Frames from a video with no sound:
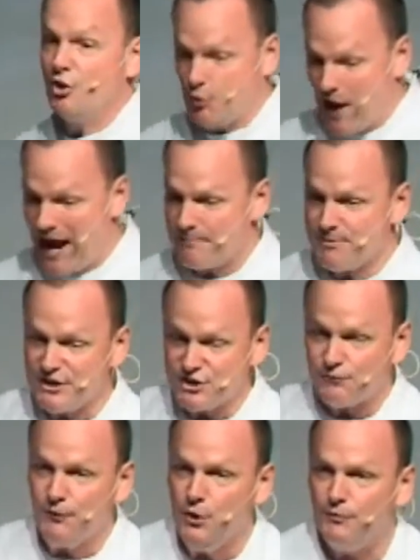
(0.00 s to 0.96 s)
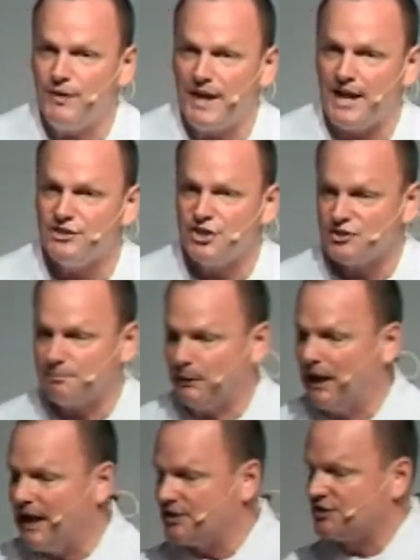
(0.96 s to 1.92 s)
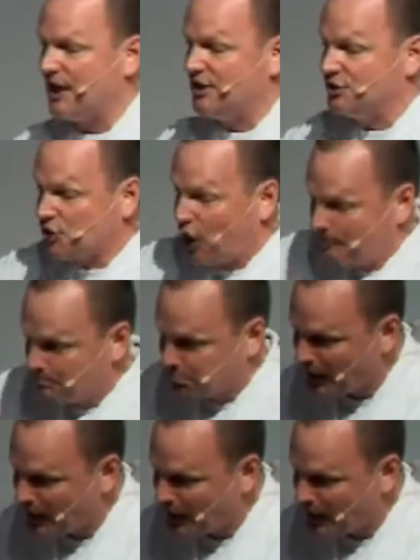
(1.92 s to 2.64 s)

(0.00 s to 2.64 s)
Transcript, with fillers: Grab this food that I just blessed and start